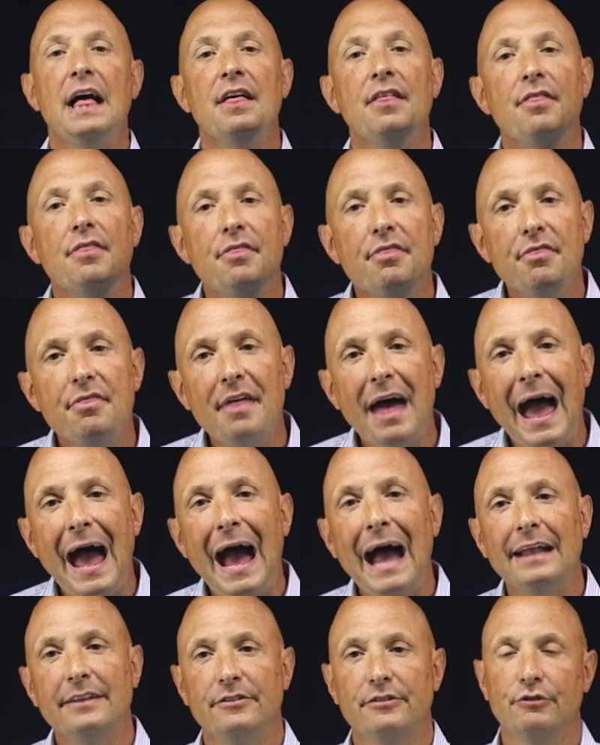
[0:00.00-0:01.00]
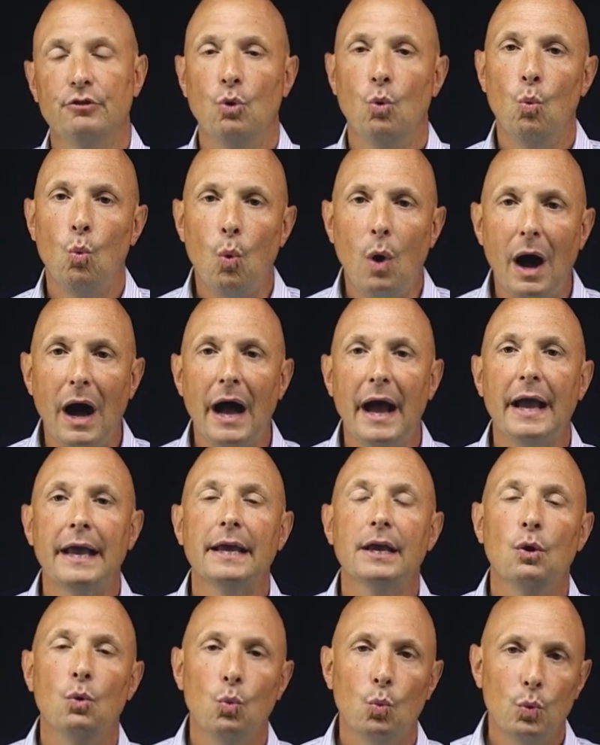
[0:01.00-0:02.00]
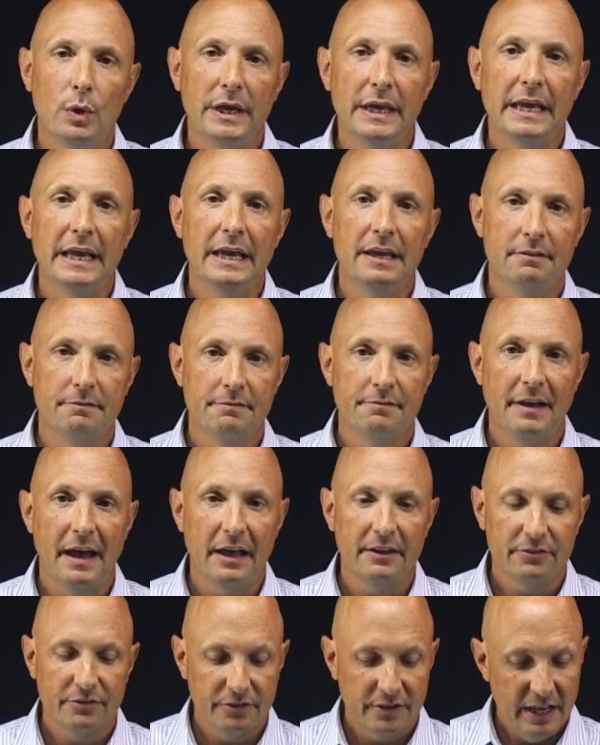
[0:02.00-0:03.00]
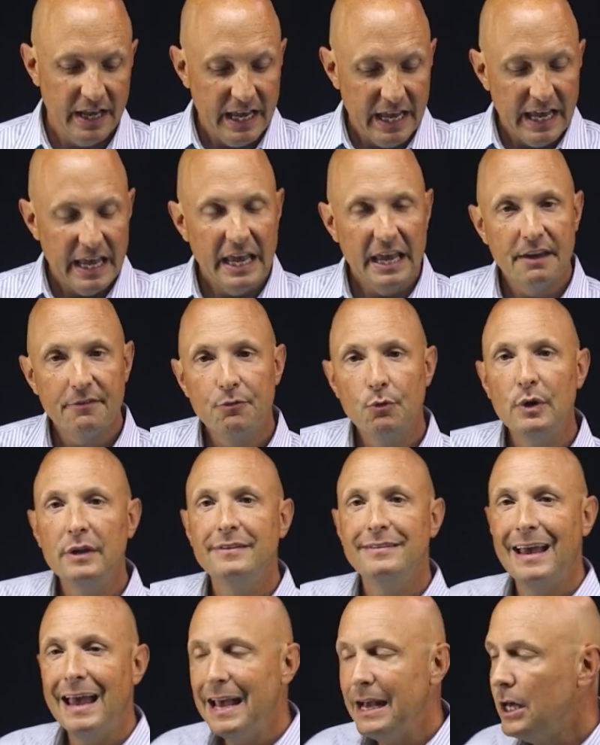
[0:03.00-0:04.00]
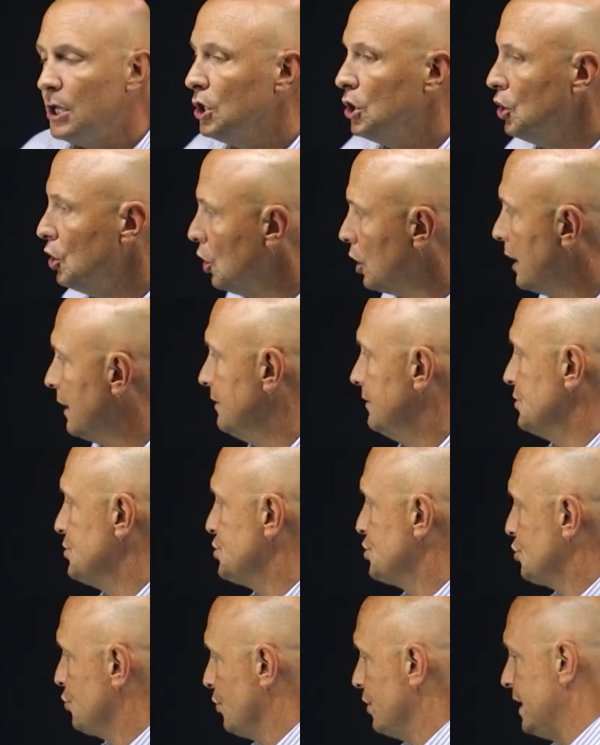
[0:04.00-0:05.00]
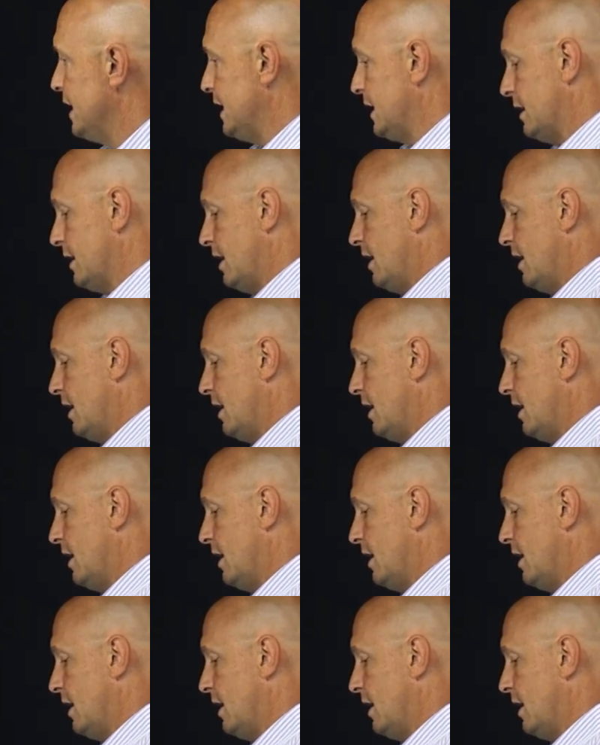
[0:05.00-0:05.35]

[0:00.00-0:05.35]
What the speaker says: That's why we invest. If we take a look at the screen,